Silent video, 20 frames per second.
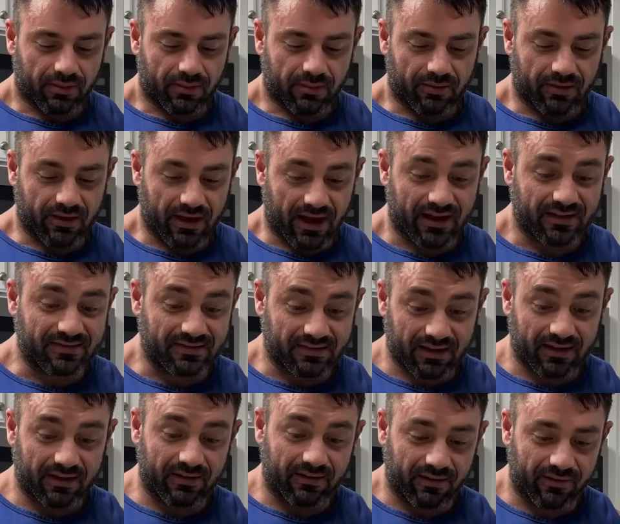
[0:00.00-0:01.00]
that's
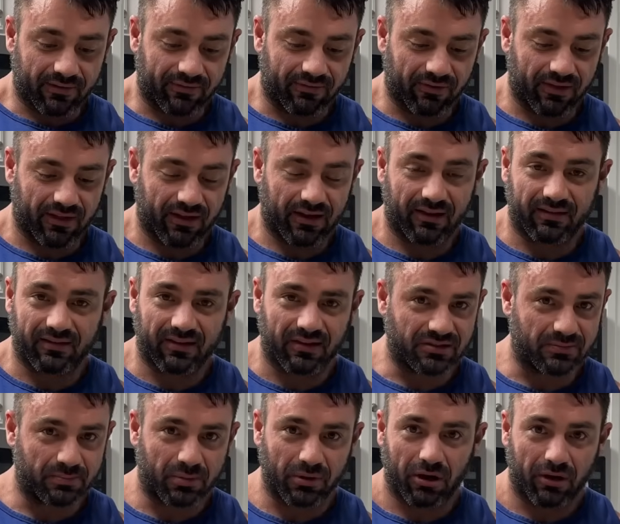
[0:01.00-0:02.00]
it for this. I
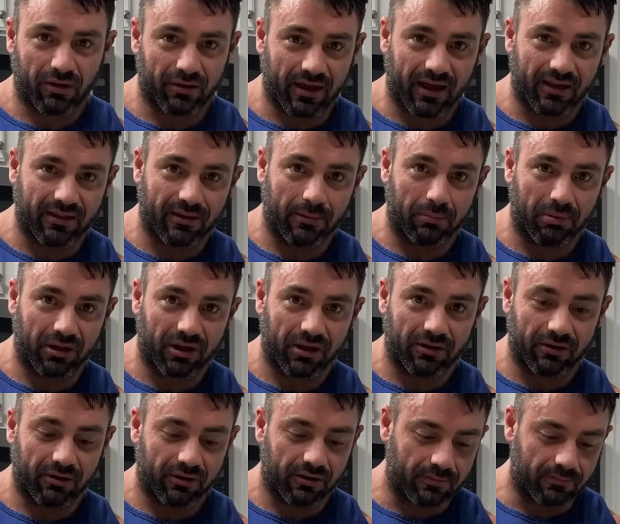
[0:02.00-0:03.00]
just put all that in the
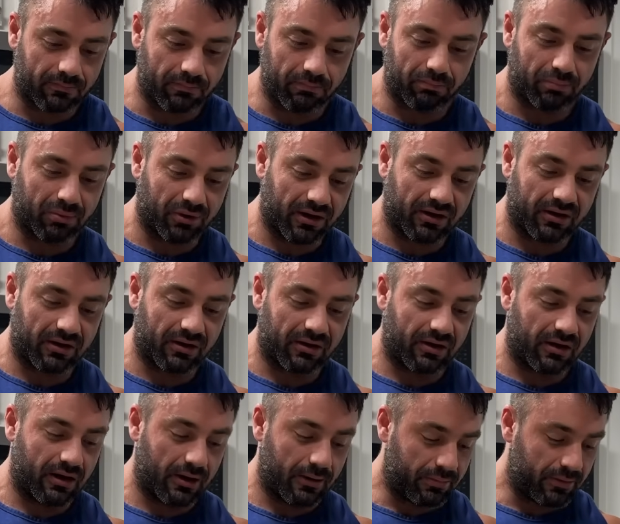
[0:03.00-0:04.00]
blender, blended it
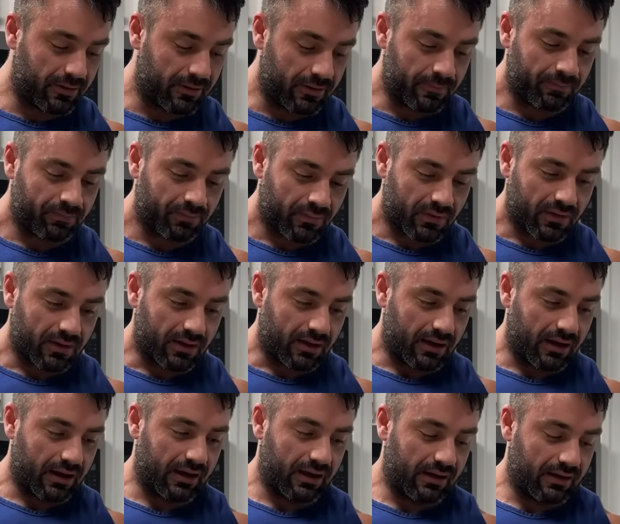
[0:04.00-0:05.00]
up,
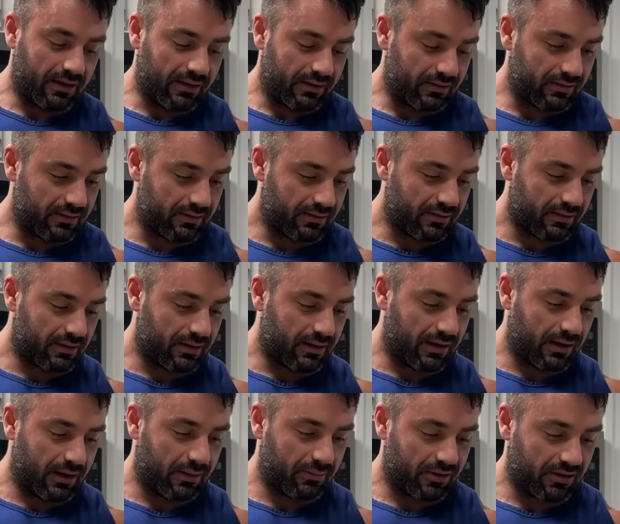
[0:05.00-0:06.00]
and
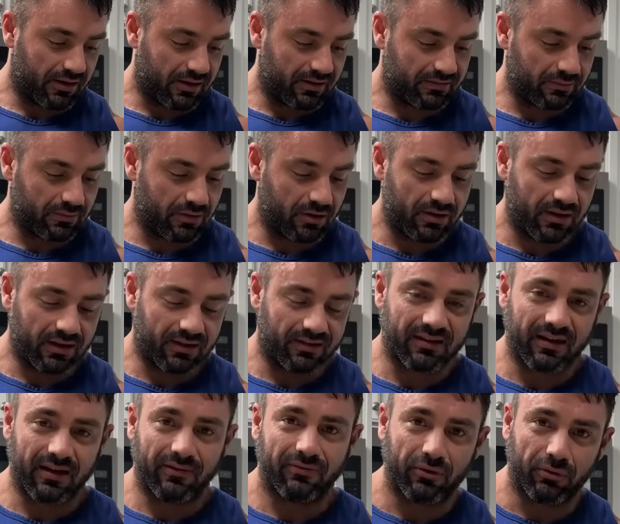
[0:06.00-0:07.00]
I am going to get some,
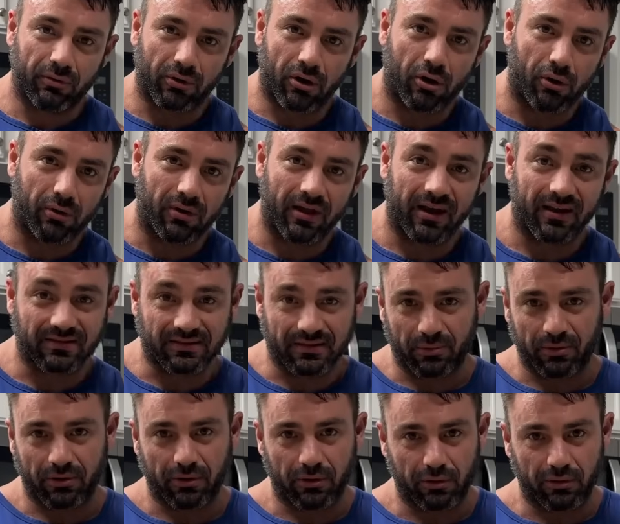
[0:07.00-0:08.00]
instead of doing whole eggs, I
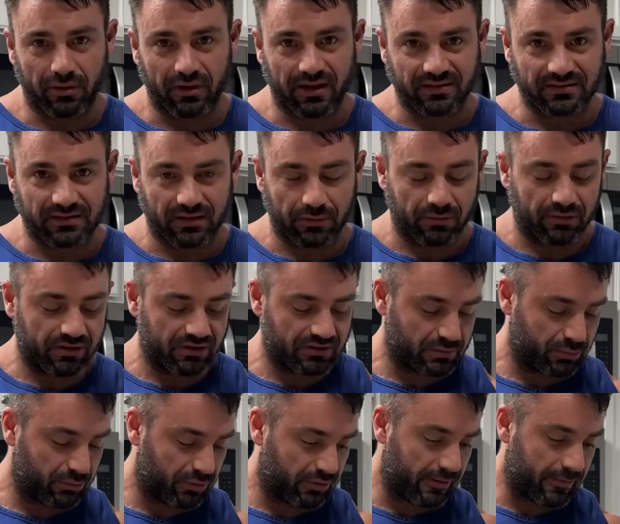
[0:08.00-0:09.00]
put whole eggs in the one this
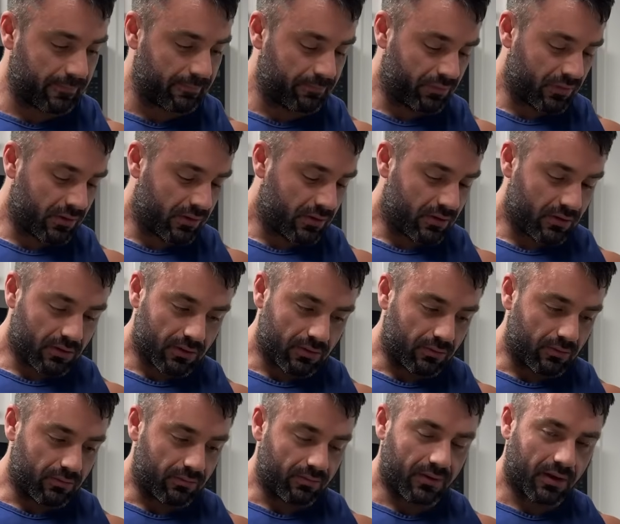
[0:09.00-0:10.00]
morning.
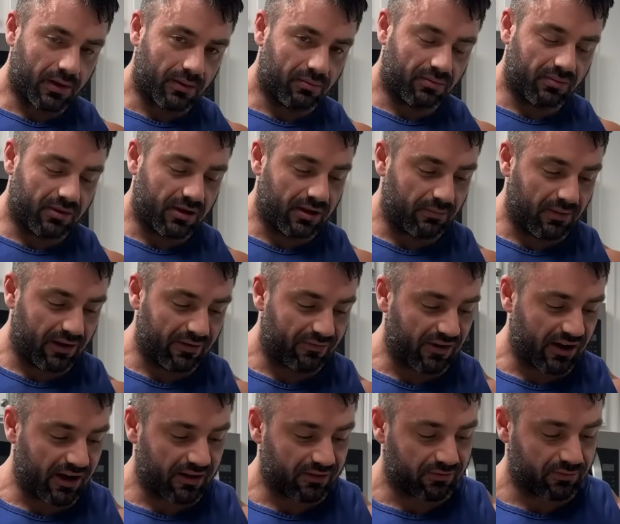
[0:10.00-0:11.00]
I'm getting my
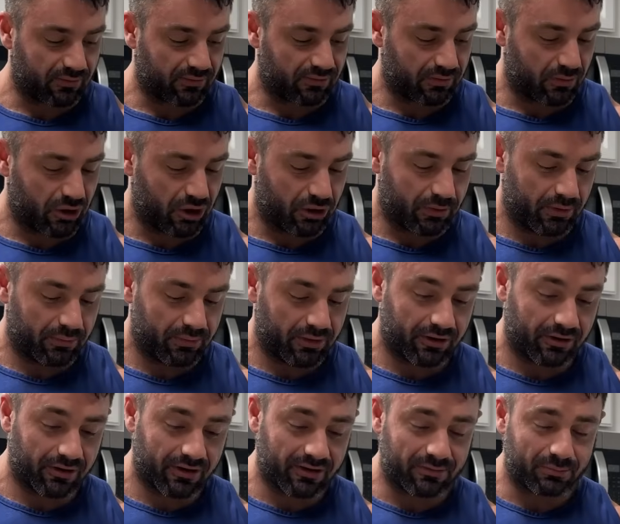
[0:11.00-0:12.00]
fats from some almond
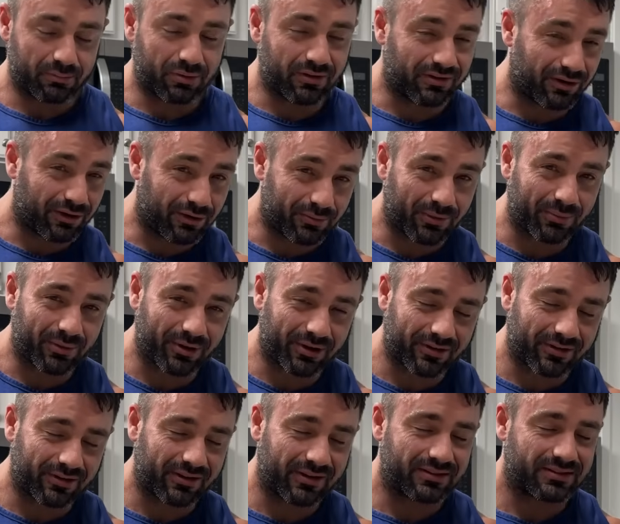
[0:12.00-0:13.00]
butter because putting almond butter
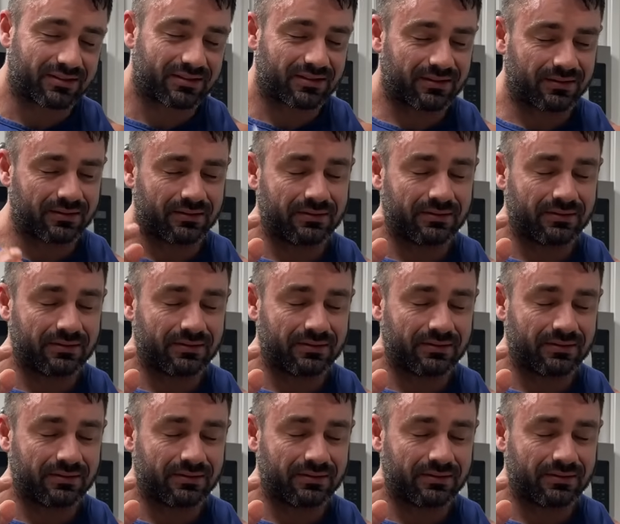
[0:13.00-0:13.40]
on this,